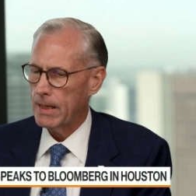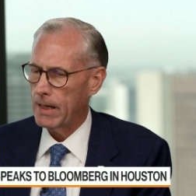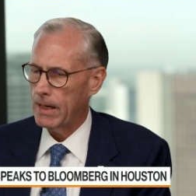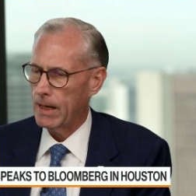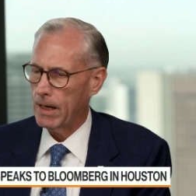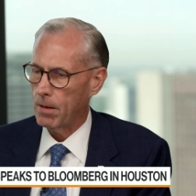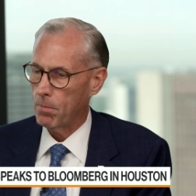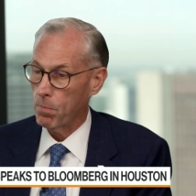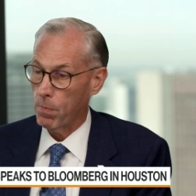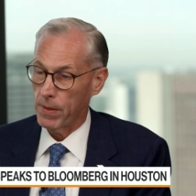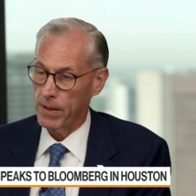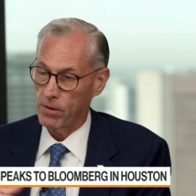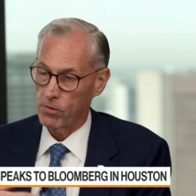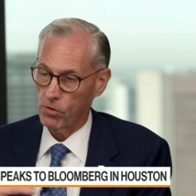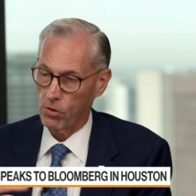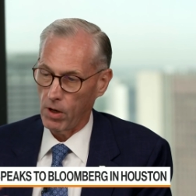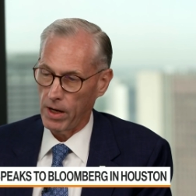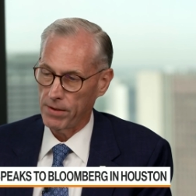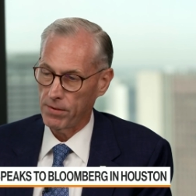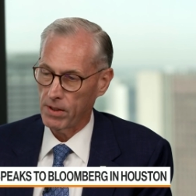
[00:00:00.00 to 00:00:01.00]
Um,
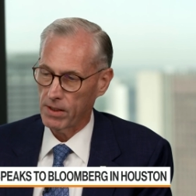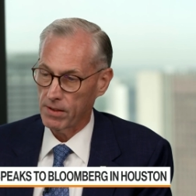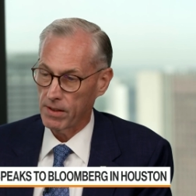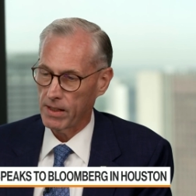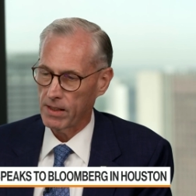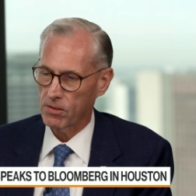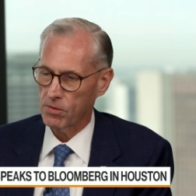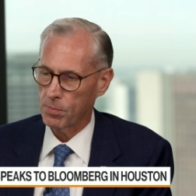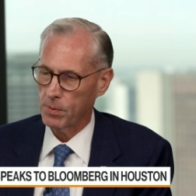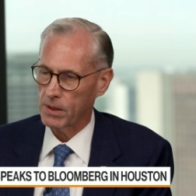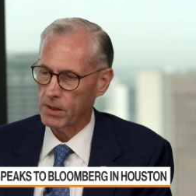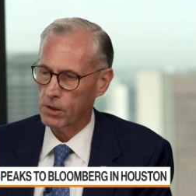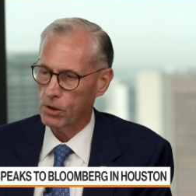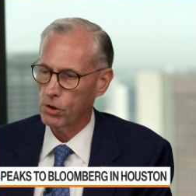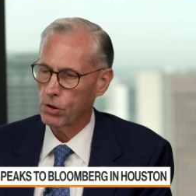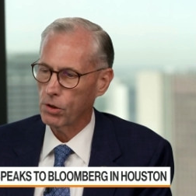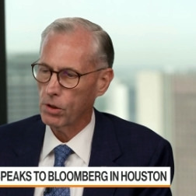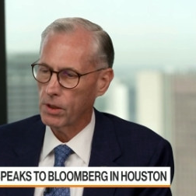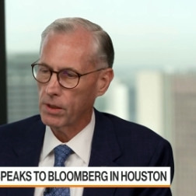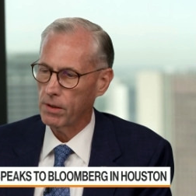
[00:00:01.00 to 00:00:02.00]
so I think that's been
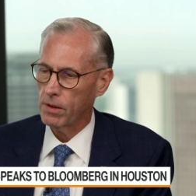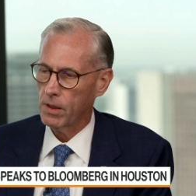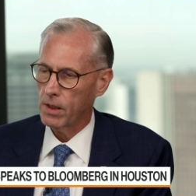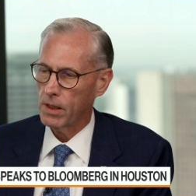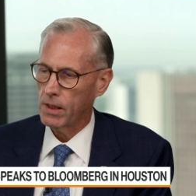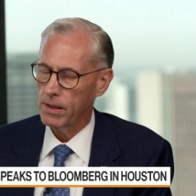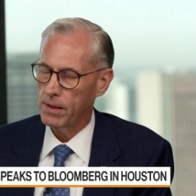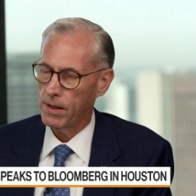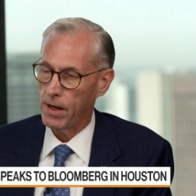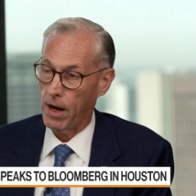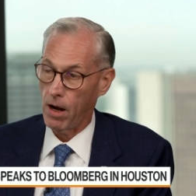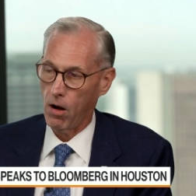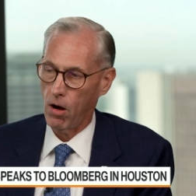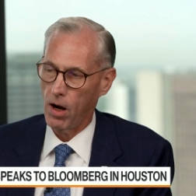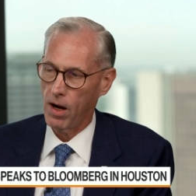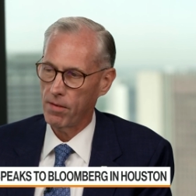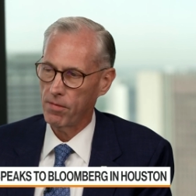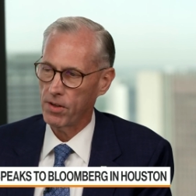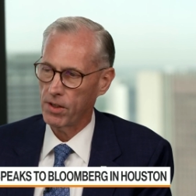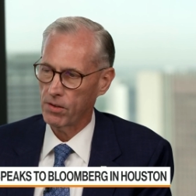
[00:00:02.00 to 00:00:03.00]
good. Now,
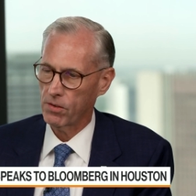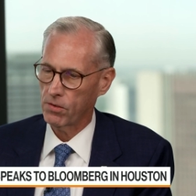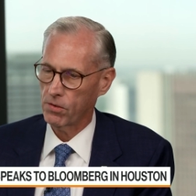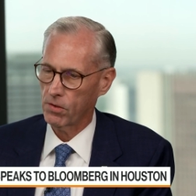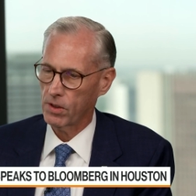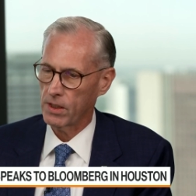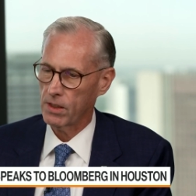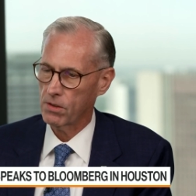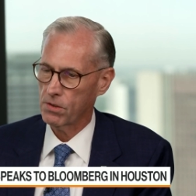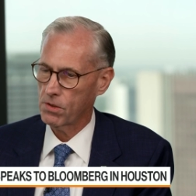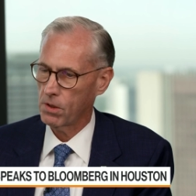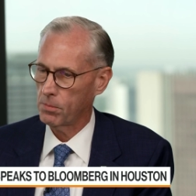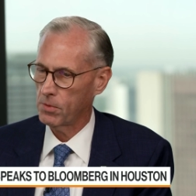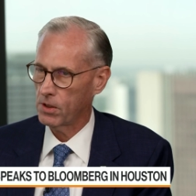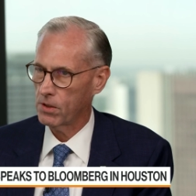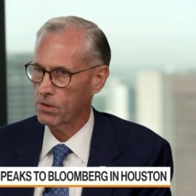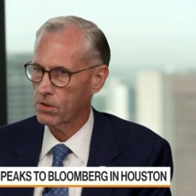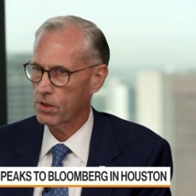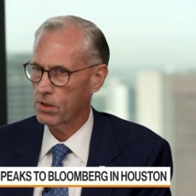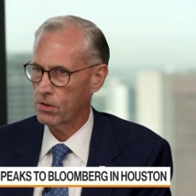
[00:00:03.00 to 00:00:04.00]
obviously, as some of
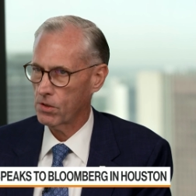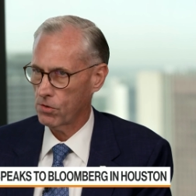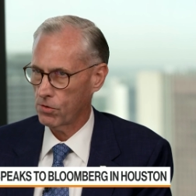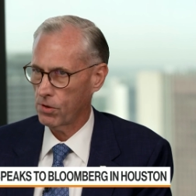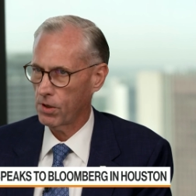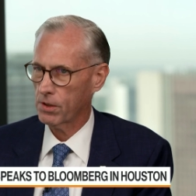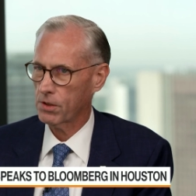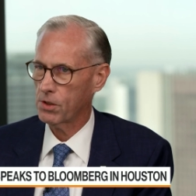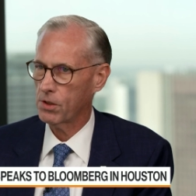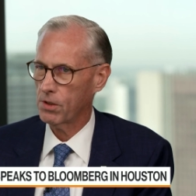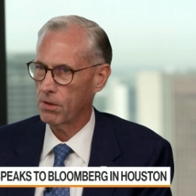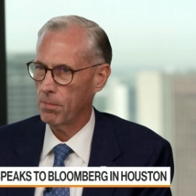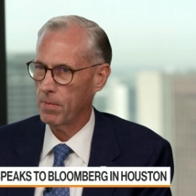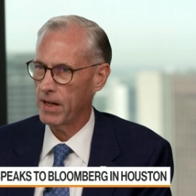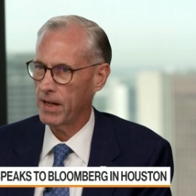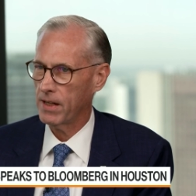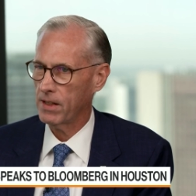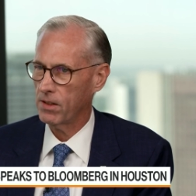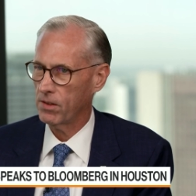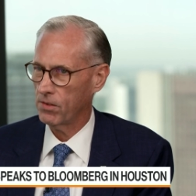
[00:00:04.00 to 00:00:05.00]
this construction
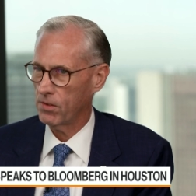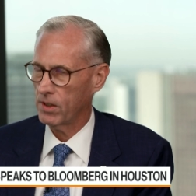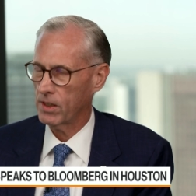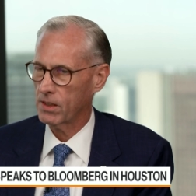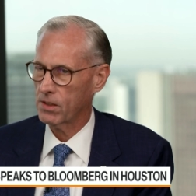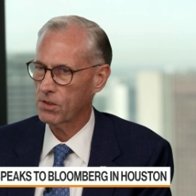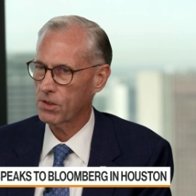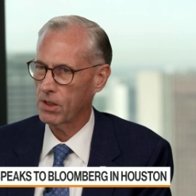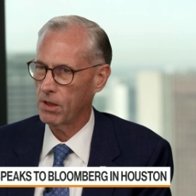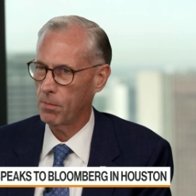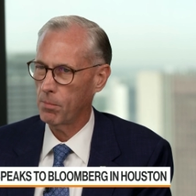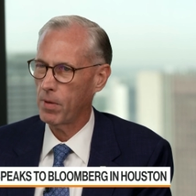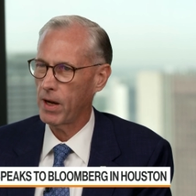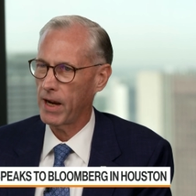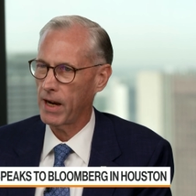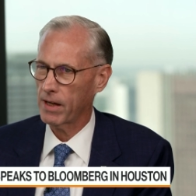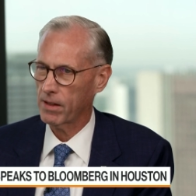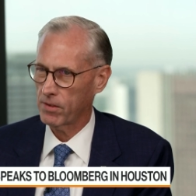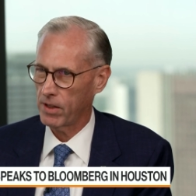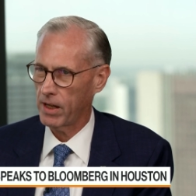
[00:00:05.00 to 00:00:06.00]
demand and things come
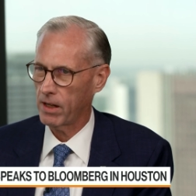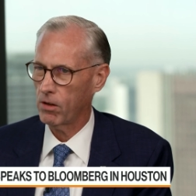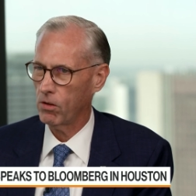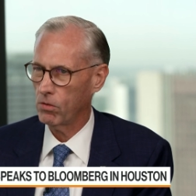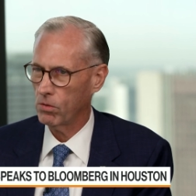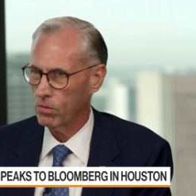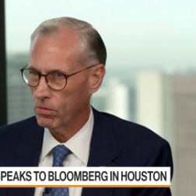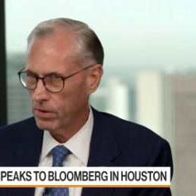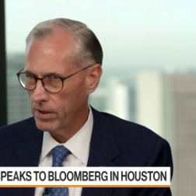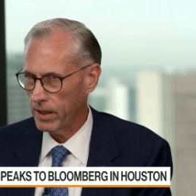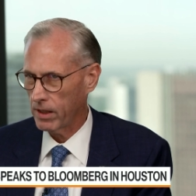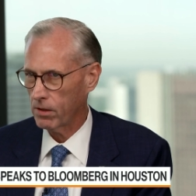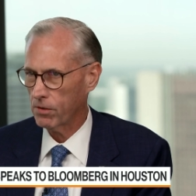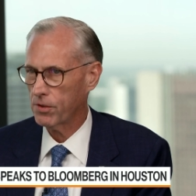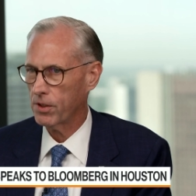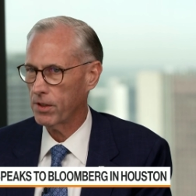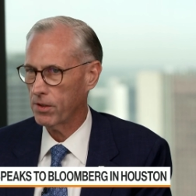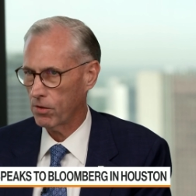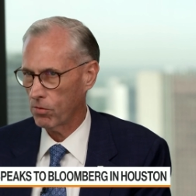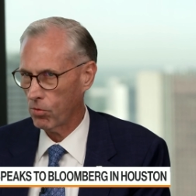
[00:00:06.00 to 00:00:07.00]
back, that'll, that'll
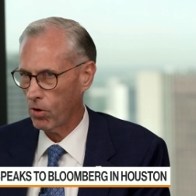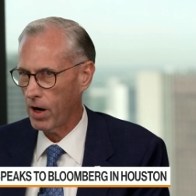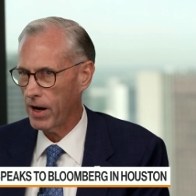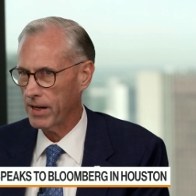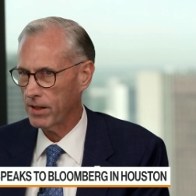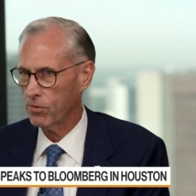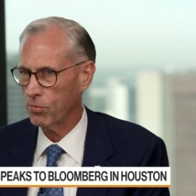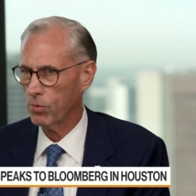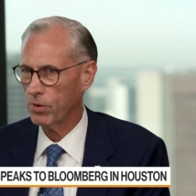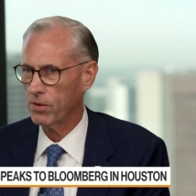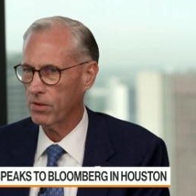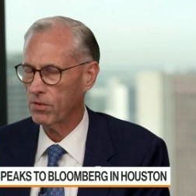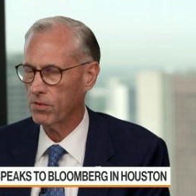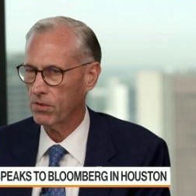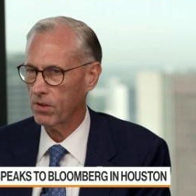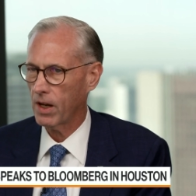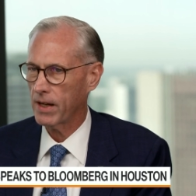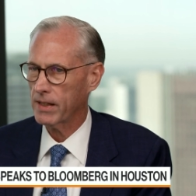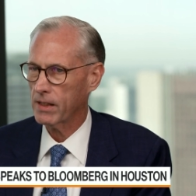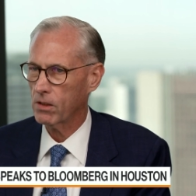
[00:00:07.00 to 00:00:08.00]
tend to rise with the
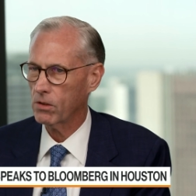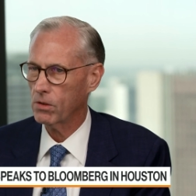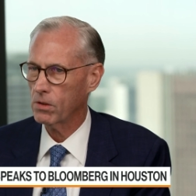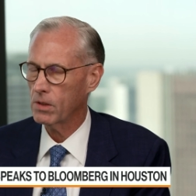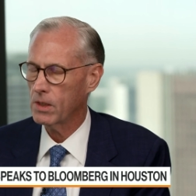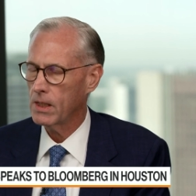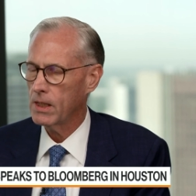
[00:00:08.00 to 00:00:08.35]
cycle.